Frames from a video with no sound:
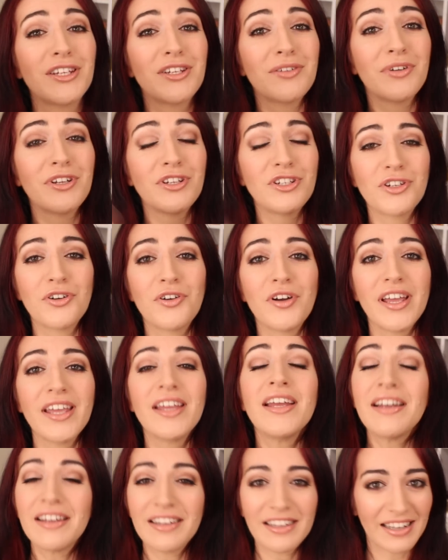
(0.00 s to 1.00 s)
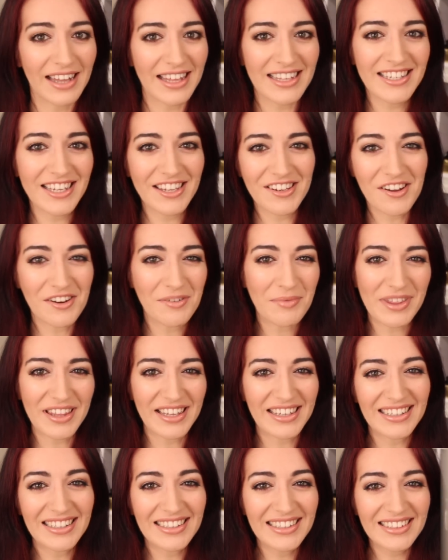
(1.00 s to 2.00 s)
you do enjoy. Let's get on with
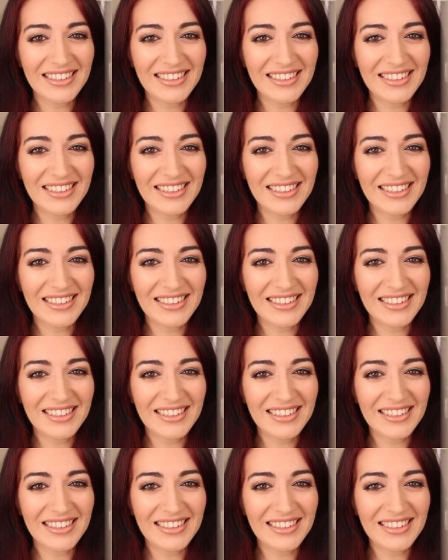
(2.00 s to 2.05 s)
it.